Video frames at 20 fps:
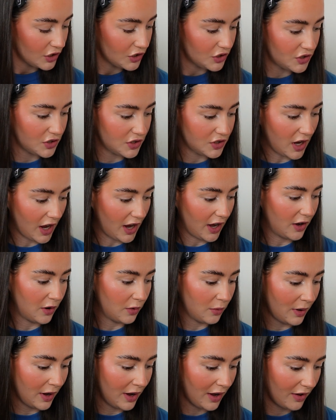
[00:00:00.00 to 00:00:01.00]

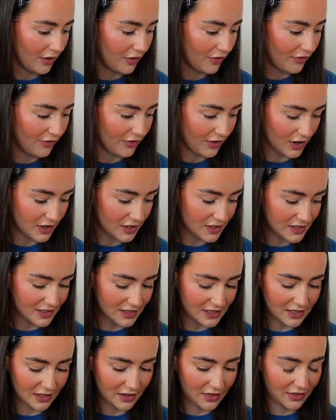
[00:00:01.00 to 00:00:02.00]
So
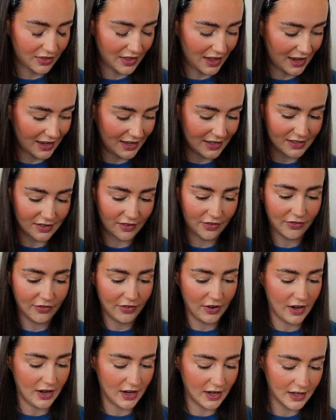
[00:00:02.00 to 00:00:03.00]
first things
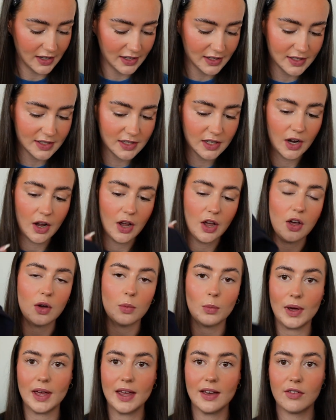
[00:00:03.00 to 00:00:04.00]
first,
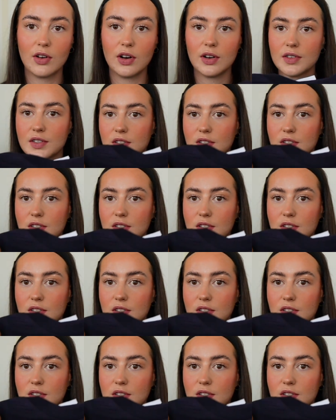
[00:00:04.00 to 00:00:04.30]
we have got